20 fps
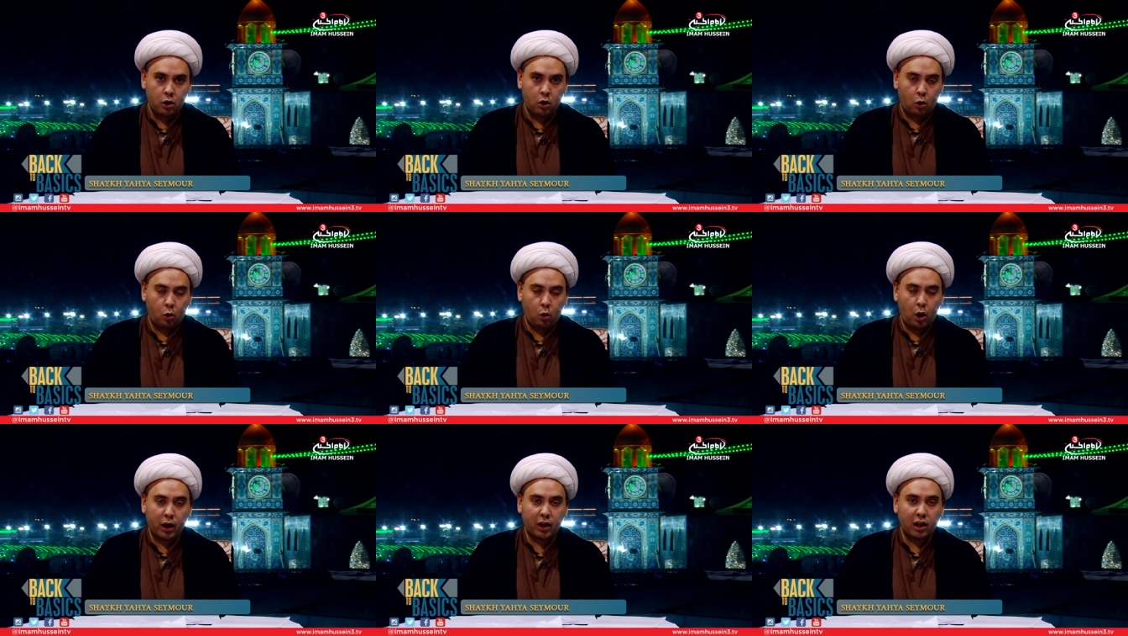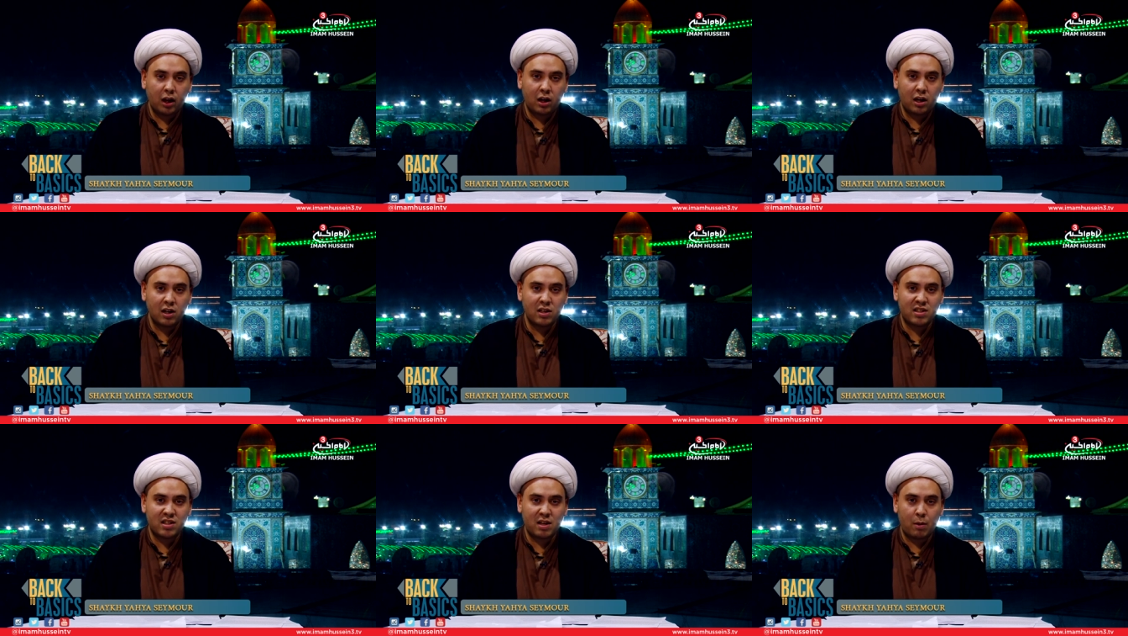or I can
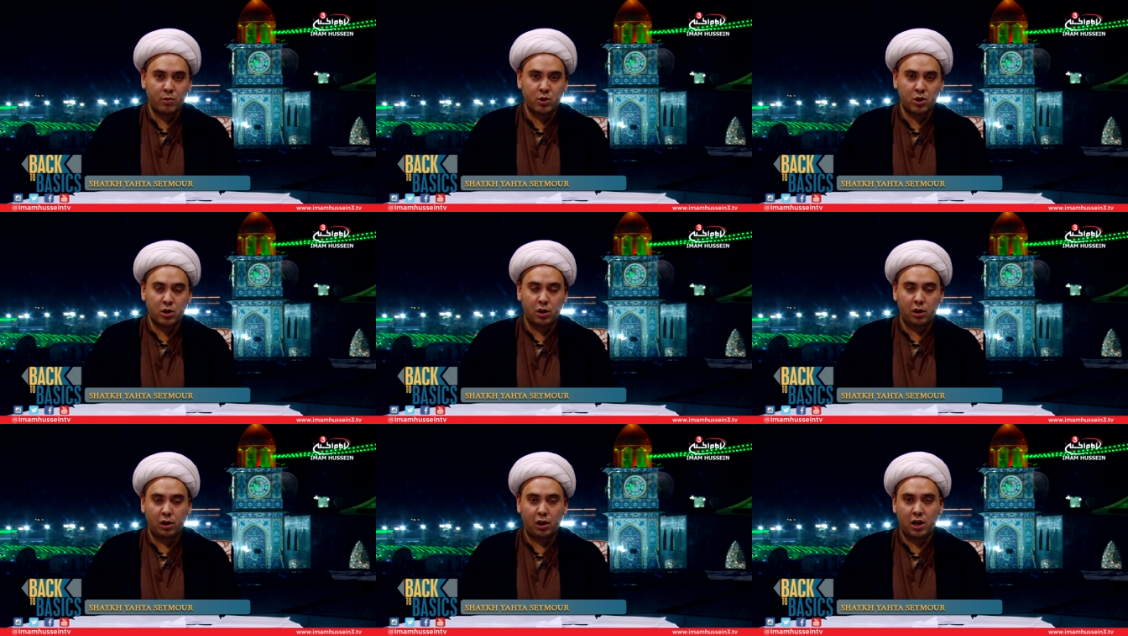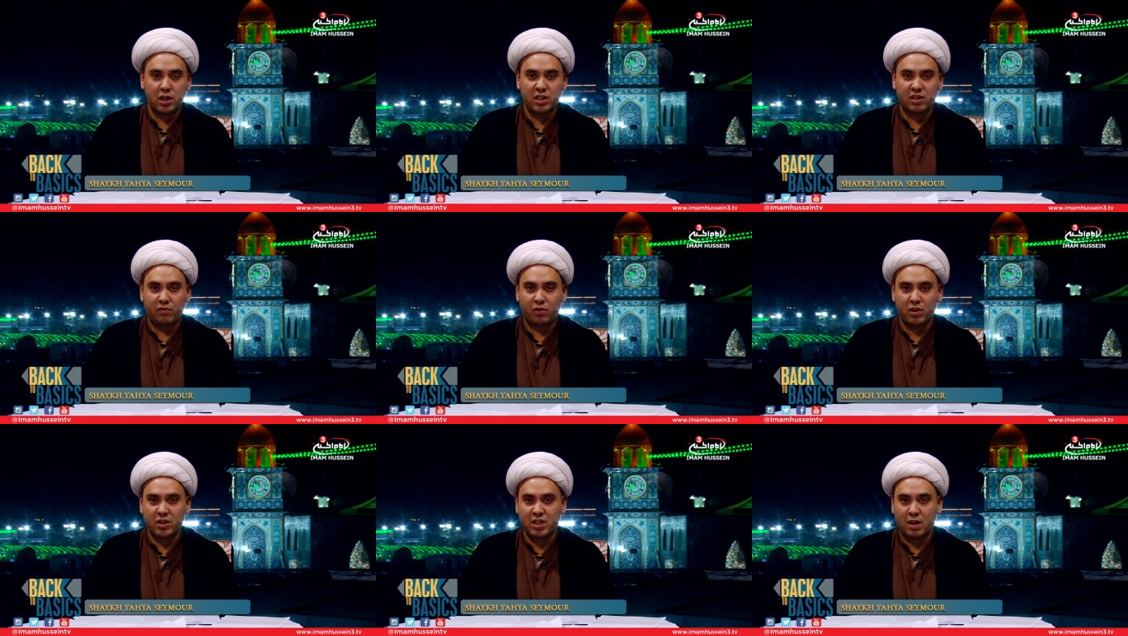
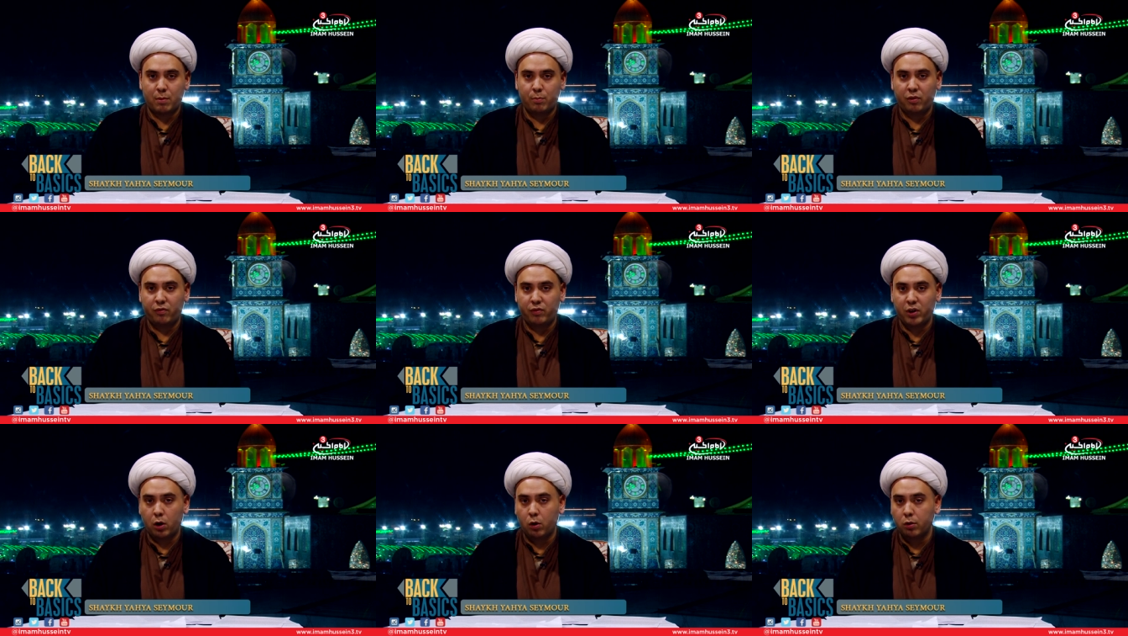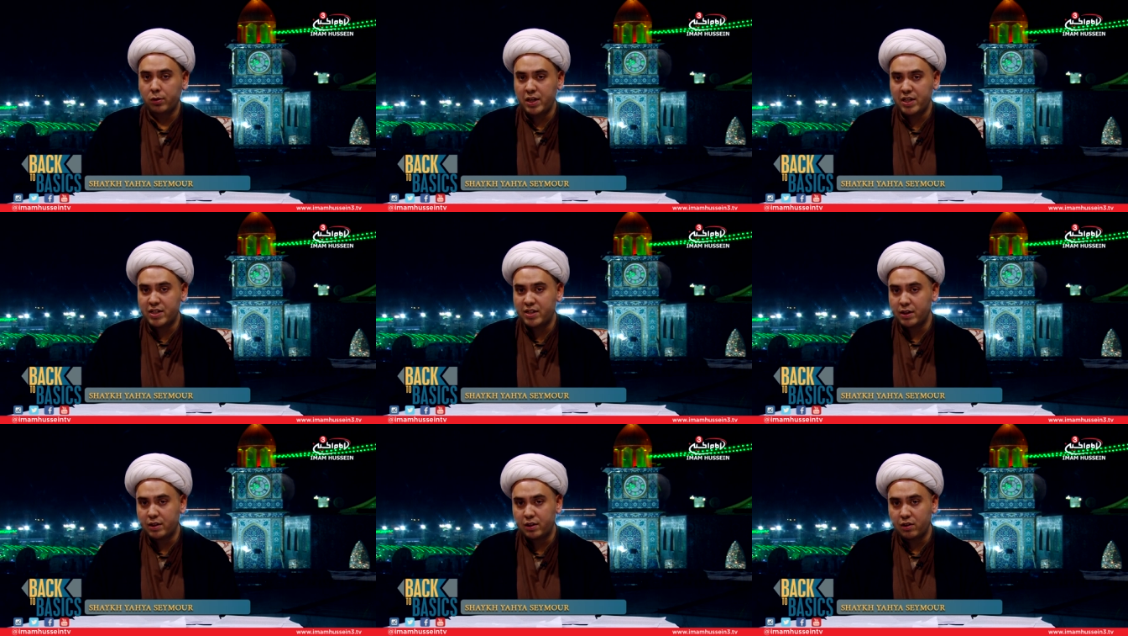conceptualize, for example, the holy
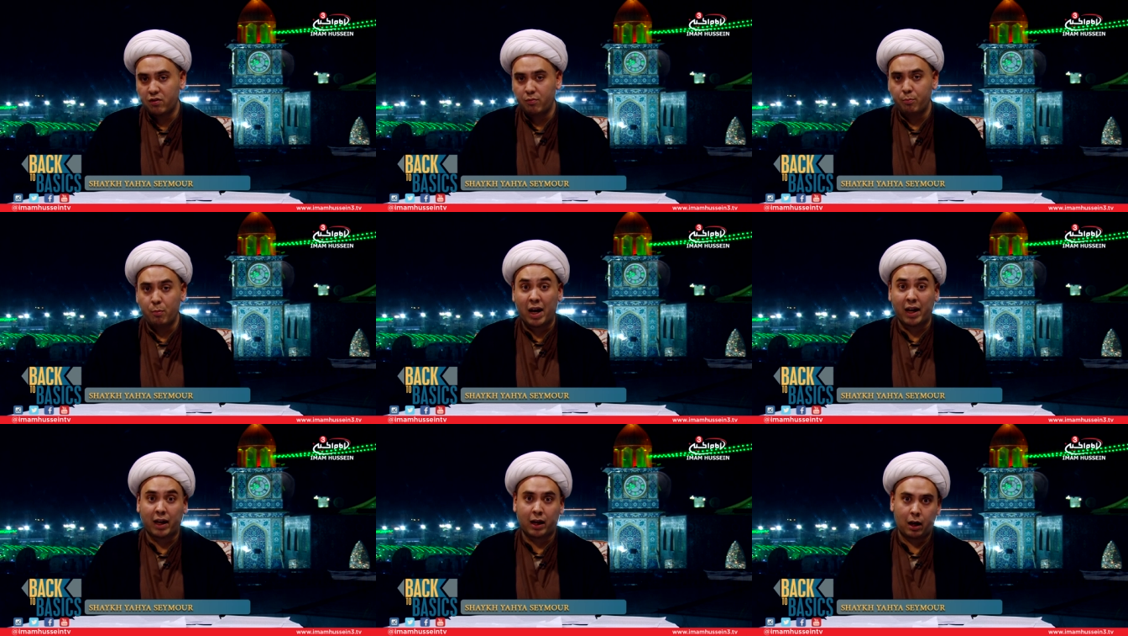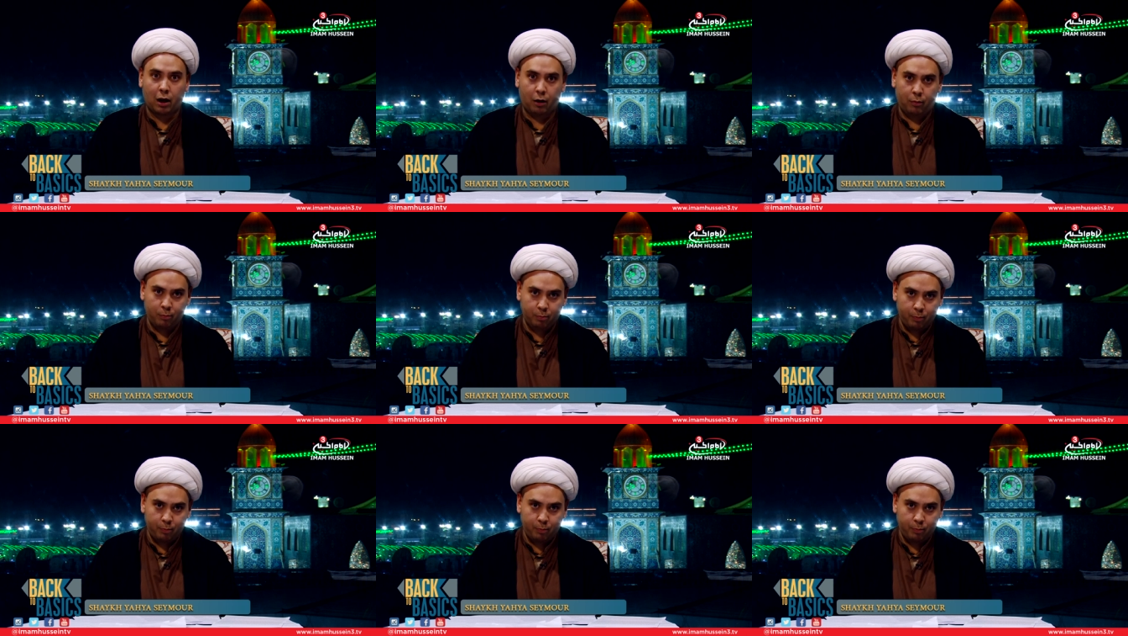city of Mecca.